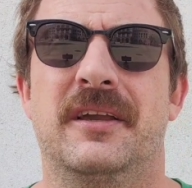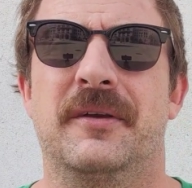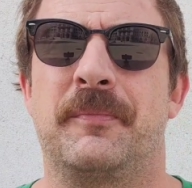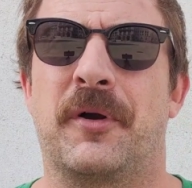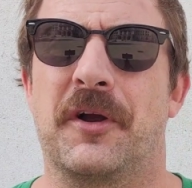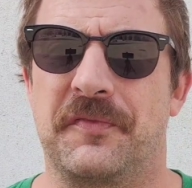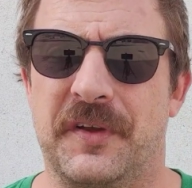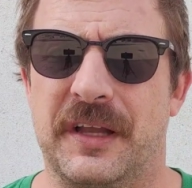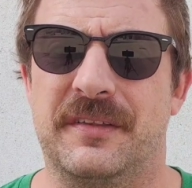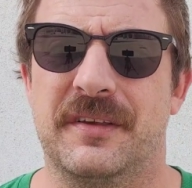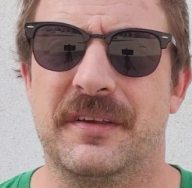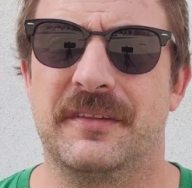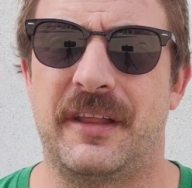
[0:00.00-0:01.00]

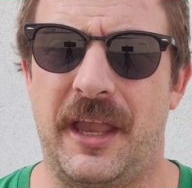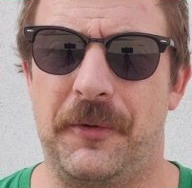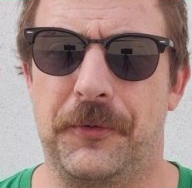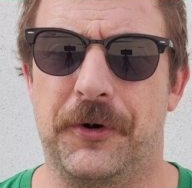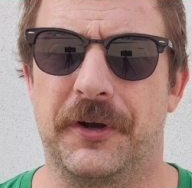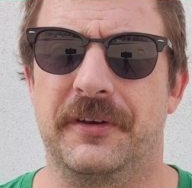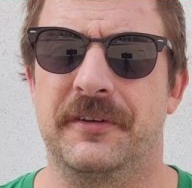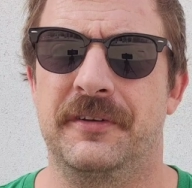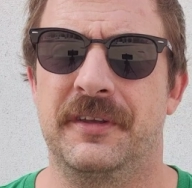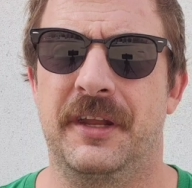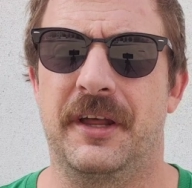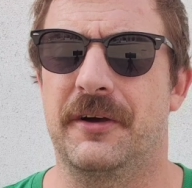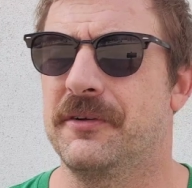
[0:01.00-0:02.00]
perfect day one,
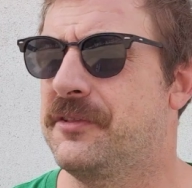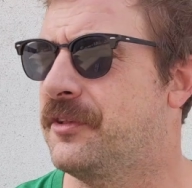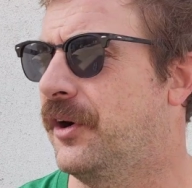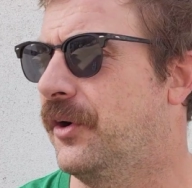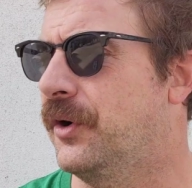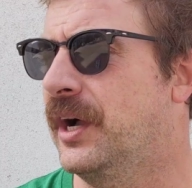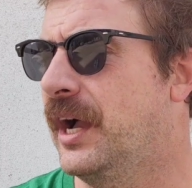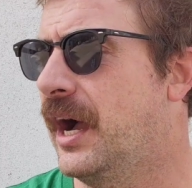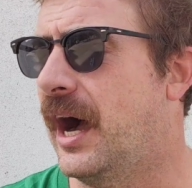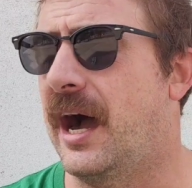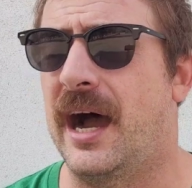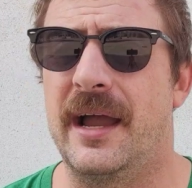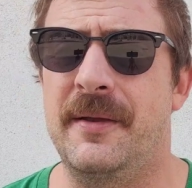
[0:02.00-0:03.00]
so
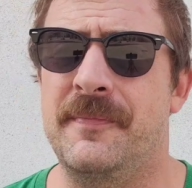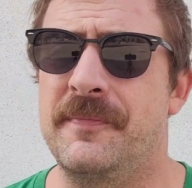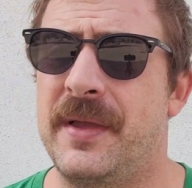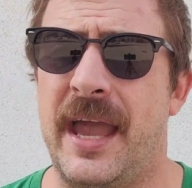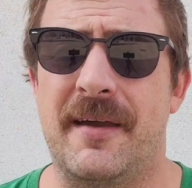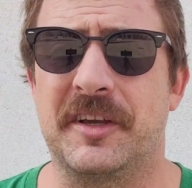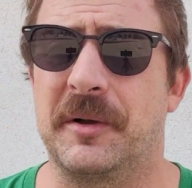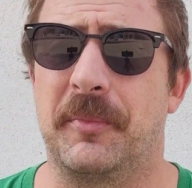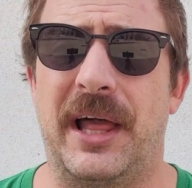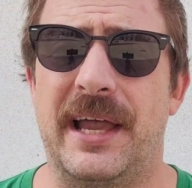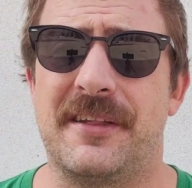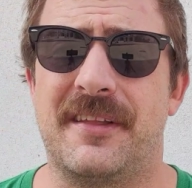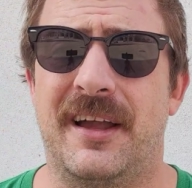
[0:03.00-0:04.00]
I'm having a
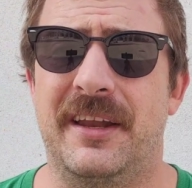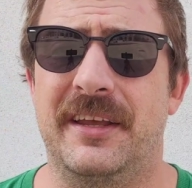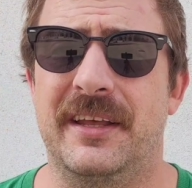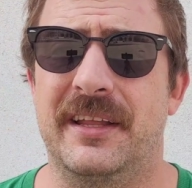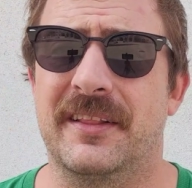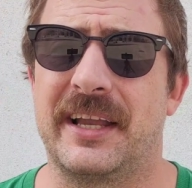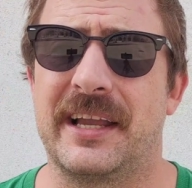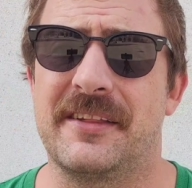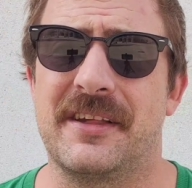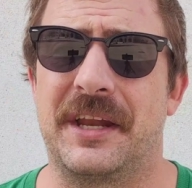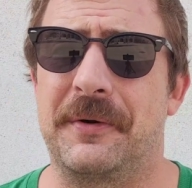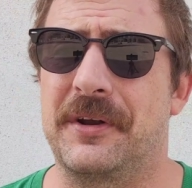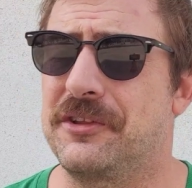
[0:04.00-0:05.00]
blast on it, and like I
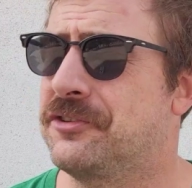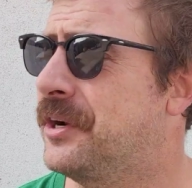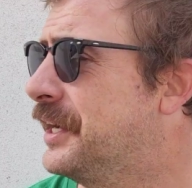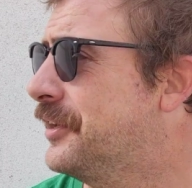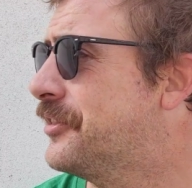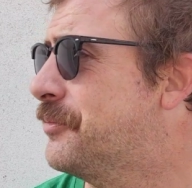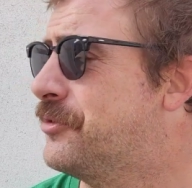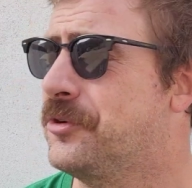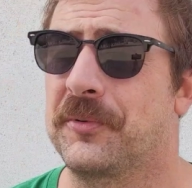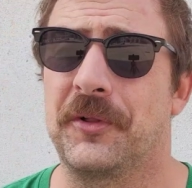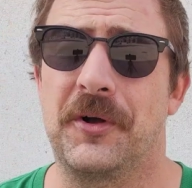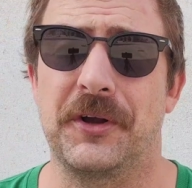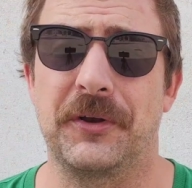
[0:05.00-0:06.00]
said, I want to try and get some super long